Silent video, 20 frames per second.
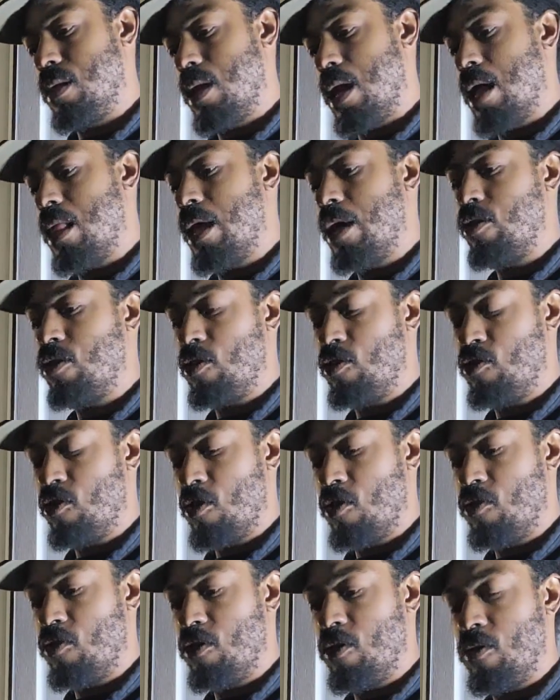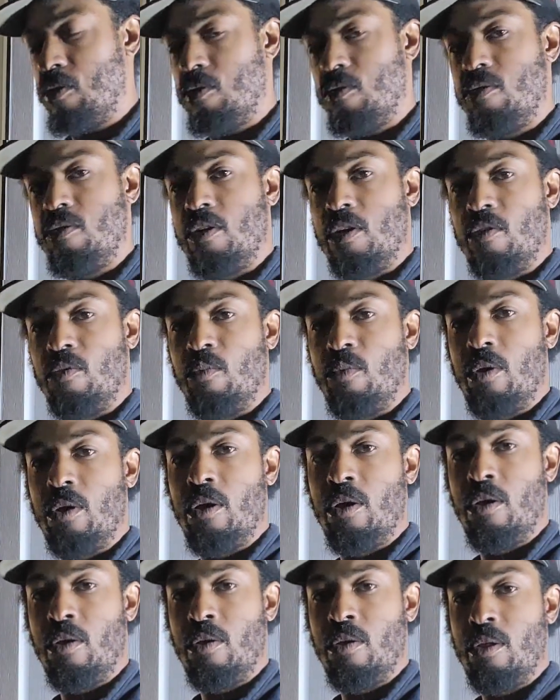I like the Churchills as
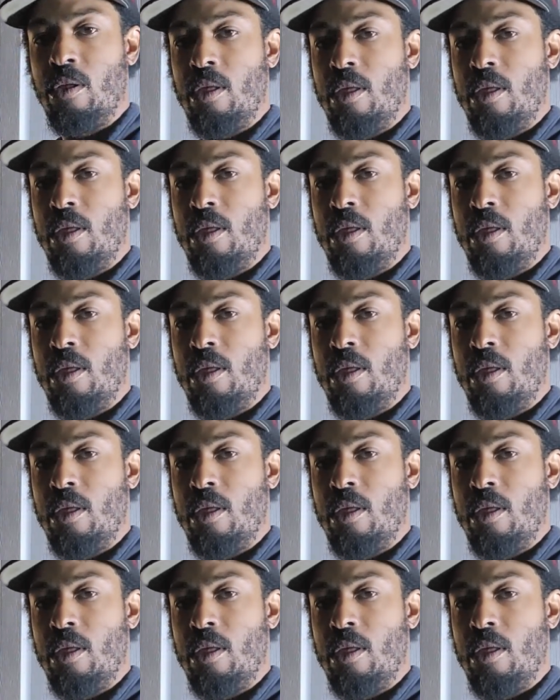well.